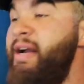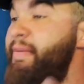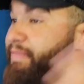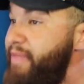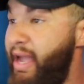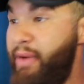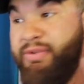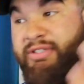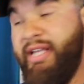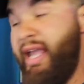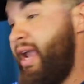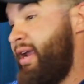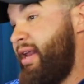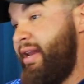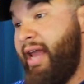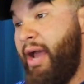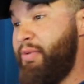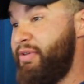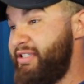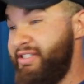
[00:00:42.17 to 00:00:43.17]
That was hey,
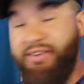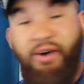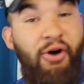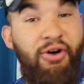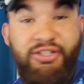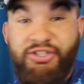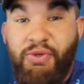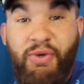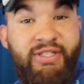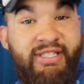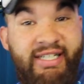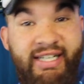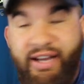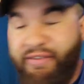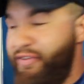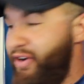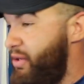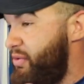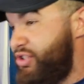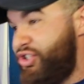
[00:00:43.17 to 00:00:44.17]
that was all sorts of
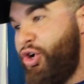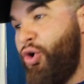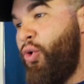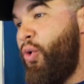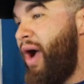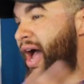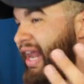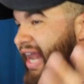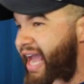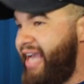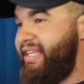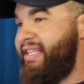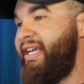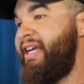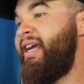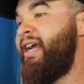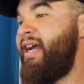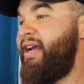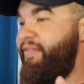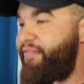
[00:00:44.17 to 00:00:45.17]
different. It was cool. I liked
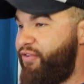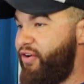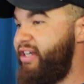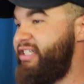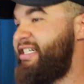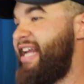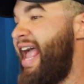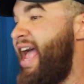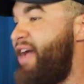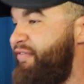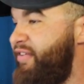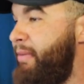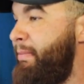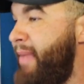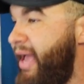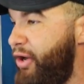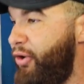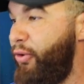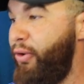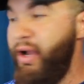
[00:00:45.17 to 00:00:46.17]
it. French heavy
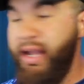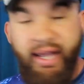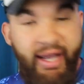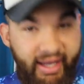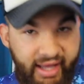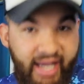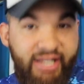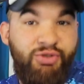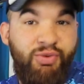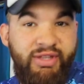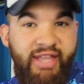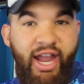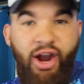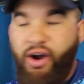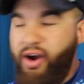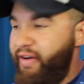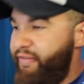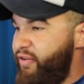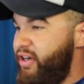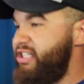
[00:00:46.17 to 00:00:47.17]
metal. That's what they
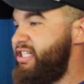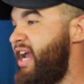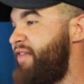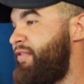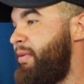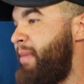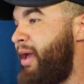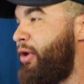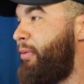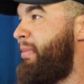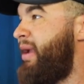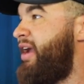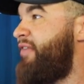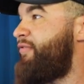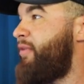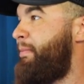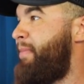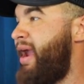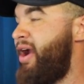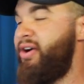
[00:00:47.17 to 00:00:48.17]
are. French heavy metal band
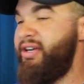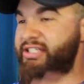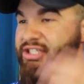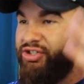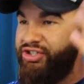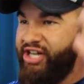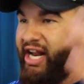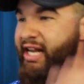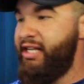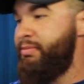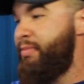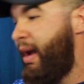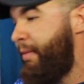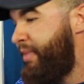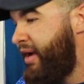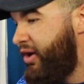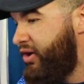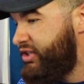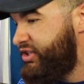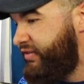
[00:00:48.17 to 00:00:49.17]
from Paris. So shout out to my
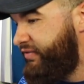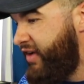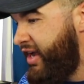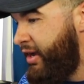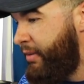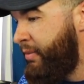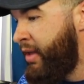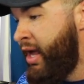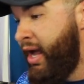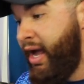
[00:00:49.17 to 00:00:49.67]
Paris fam.